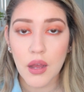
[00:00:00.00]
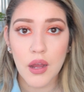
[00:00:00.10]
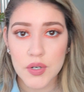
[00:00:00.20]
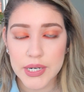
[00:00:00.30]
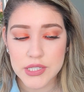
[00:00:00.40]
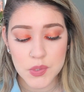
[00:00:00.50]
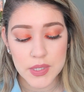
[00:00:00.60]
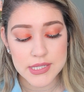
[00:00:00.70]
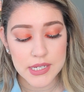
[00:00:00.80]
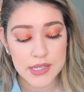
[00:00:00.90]
All right, so
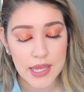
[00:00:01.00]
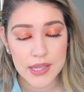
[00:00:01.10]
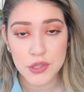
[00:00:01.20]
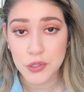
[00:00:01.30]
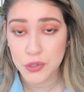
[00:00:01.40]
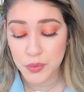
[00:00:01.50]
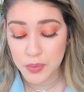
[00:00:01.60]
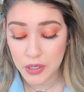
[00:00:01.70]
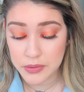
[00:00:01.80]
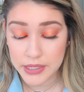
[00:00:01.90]
I did that. The glue
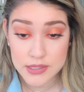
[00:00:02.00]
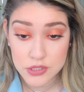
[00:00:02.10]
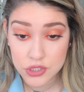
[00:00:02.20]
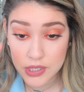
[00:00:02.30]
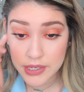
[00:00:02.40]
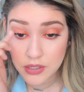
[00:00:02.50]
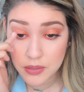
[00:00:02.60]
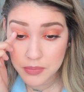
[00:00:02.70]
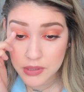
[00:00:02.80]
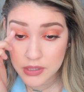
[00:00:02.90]
probably hasn't dried
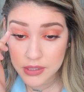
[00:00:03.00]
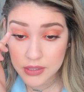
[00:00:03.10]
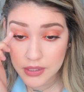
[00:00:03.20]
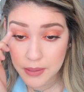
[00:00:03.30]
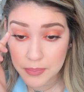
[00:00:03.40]
completely,